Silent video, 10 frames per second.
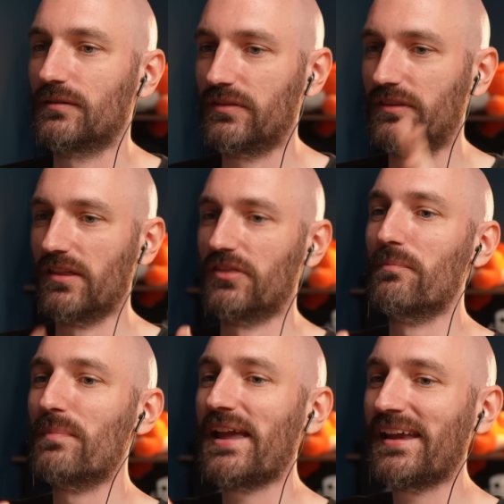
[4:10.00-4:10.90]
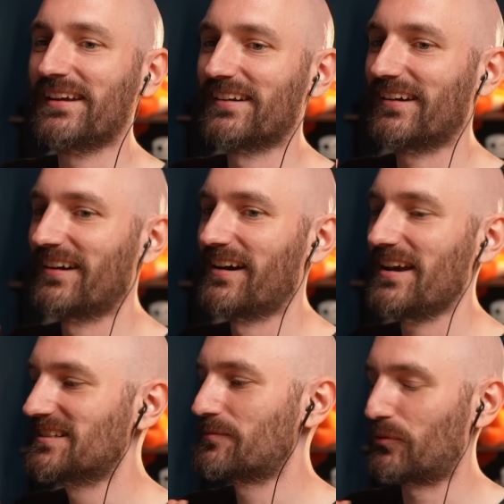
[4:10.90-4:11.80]
the main
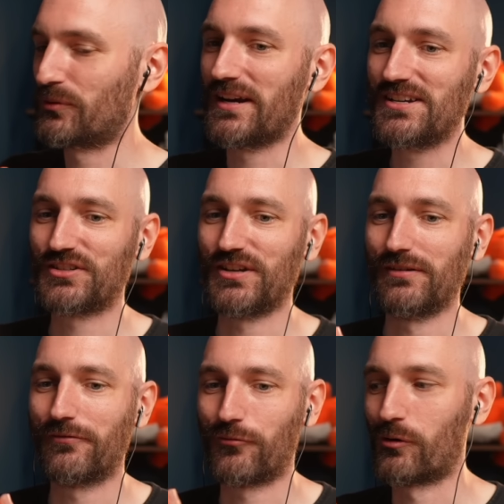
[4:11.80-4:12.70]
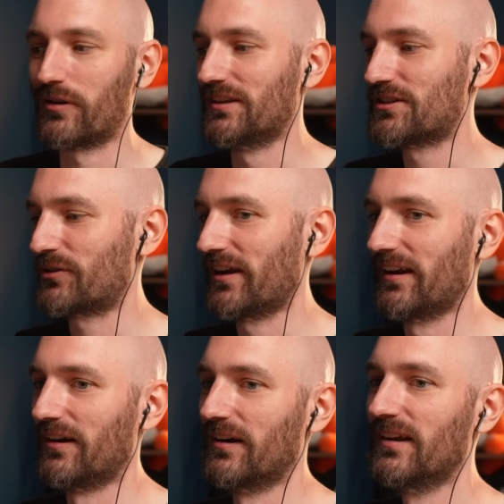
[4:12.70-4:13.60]
inspiration for this
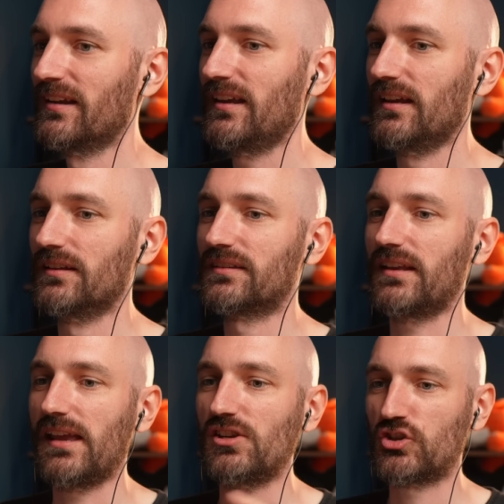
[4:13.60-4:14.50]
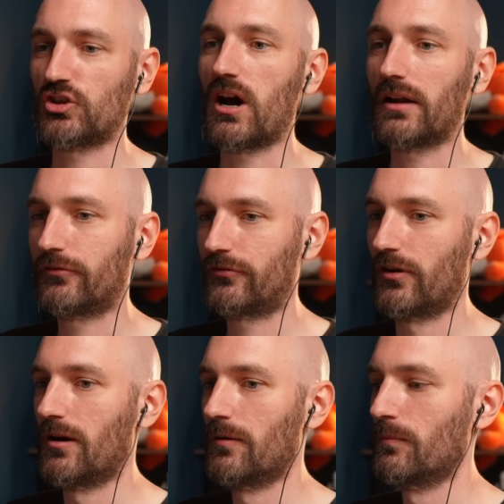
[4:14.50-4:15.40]
trailer is a shot
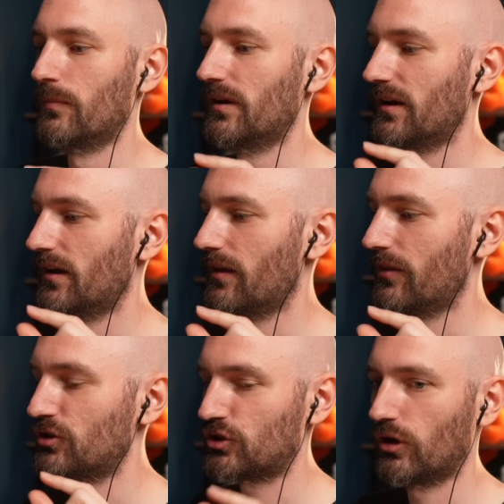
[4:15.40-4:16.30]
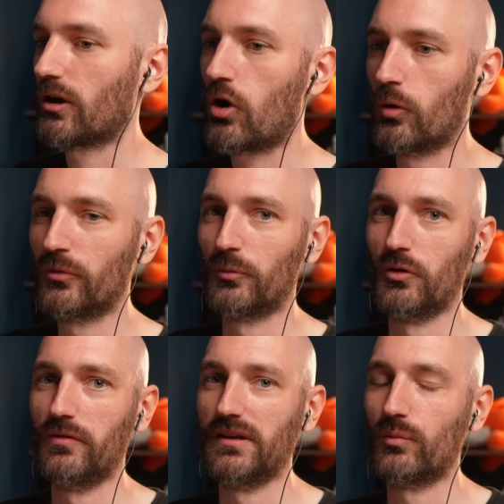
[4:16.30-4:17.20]
from the Sherlock Holmes
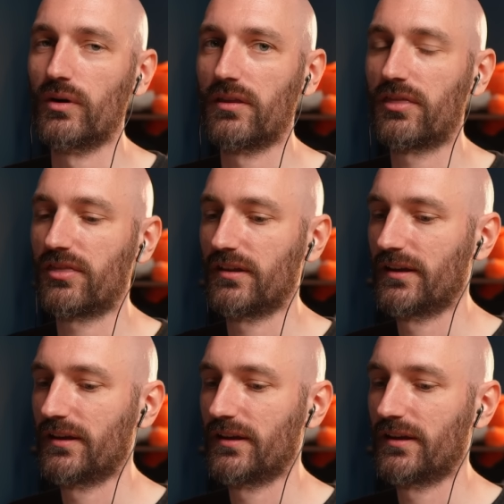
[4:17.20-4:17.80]
movie with